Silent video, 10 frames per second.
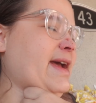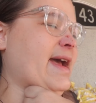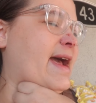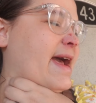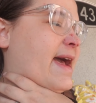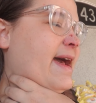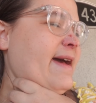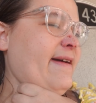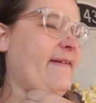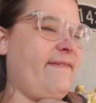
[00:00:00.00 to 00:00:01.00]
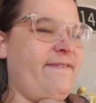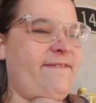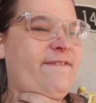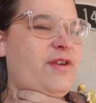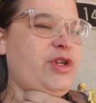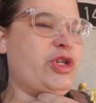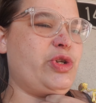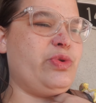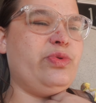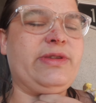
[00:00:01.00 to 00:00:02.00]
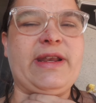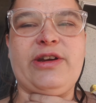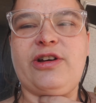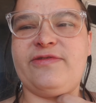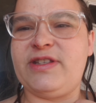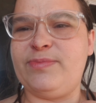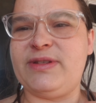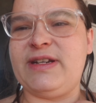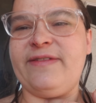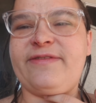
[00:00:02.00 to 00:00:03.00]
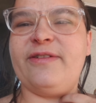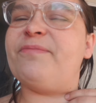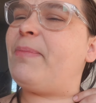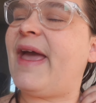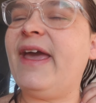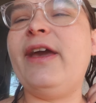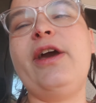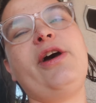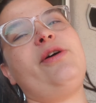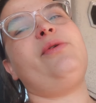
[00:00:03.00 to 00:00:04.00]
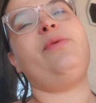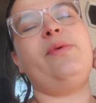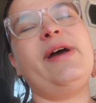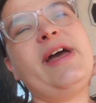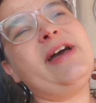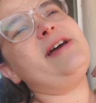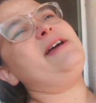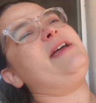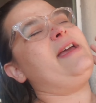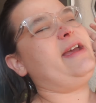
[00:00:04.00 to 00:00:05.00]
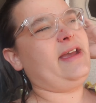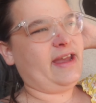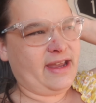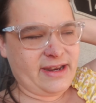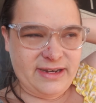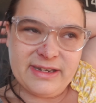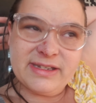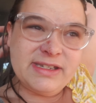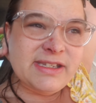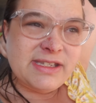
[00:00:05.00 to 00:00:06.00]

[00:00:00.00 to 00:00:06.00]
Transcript: have to send off some stuff for Pango and